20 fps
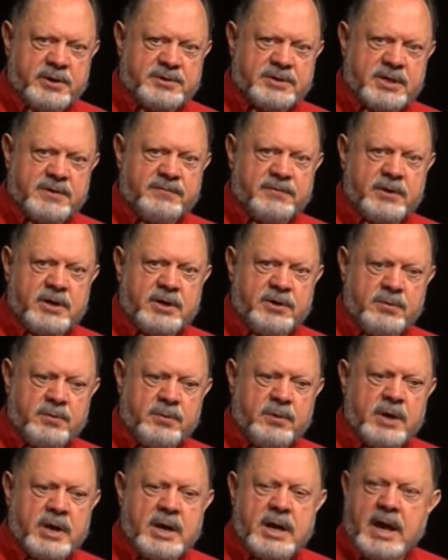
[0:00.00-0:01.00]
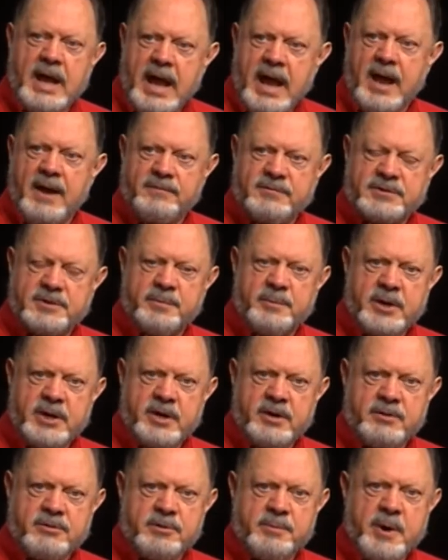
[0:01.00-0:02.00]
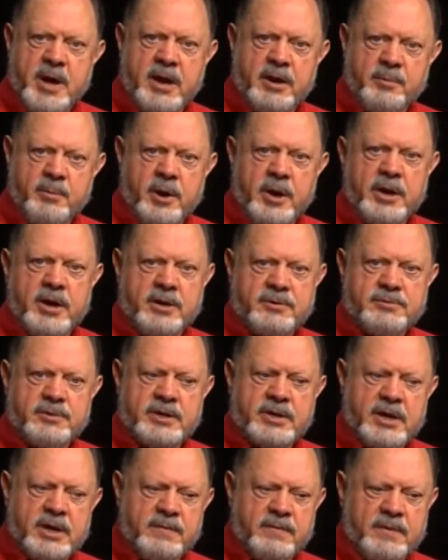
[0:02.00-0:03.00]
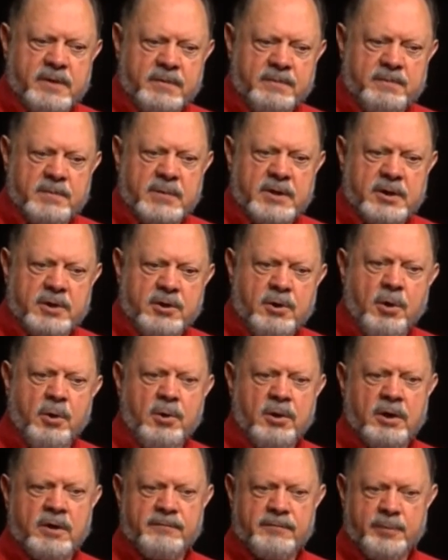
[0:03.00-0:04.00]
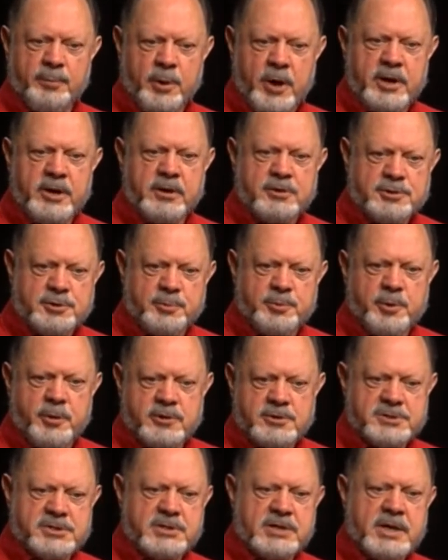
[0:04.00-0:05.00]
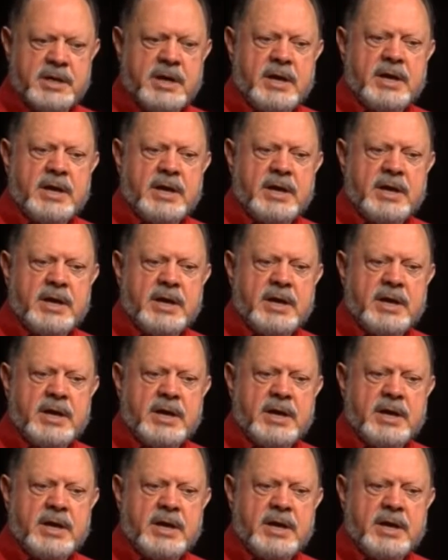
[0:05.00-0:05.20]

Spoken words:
if you have somebody in a traumatic brain injury, the goal of the brain injured person